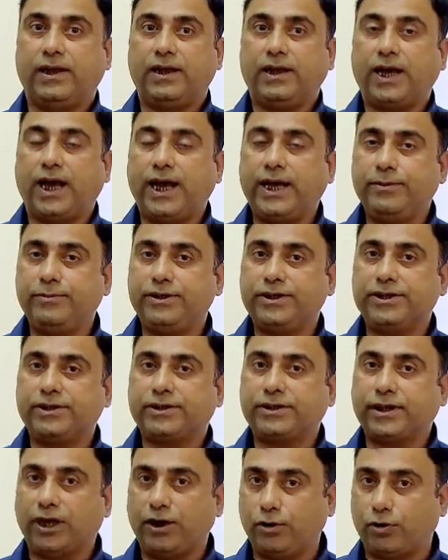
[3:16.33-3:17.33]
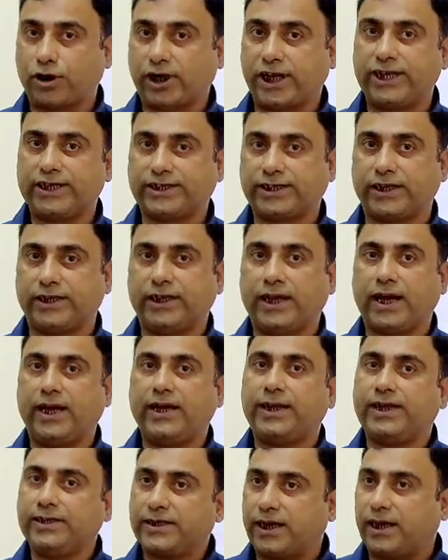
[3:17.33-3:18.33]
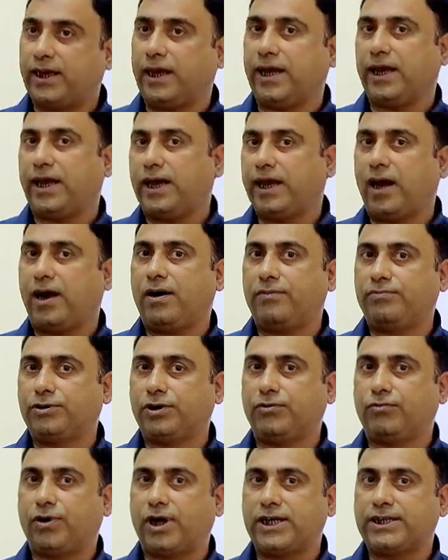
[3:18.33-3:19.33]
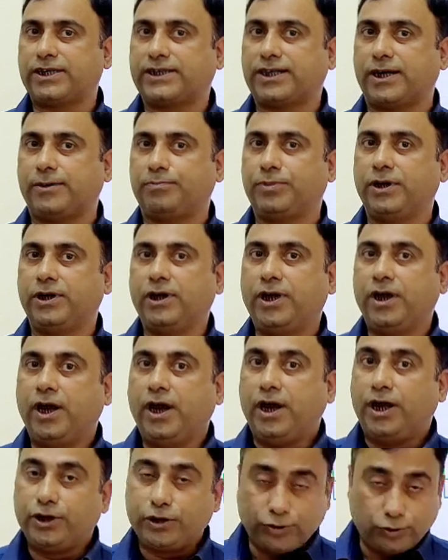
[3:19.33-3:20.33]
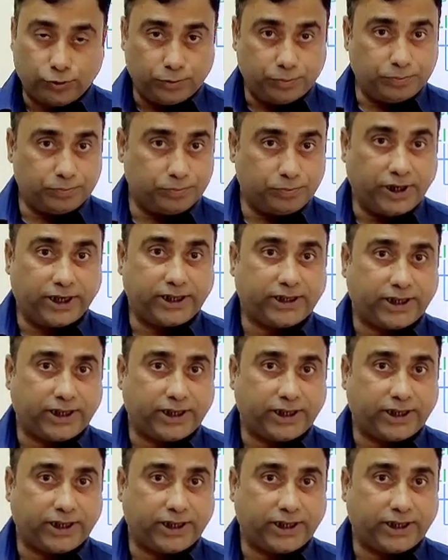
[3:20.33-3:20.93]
LINE means the location, and in the era of the WhatsApp, you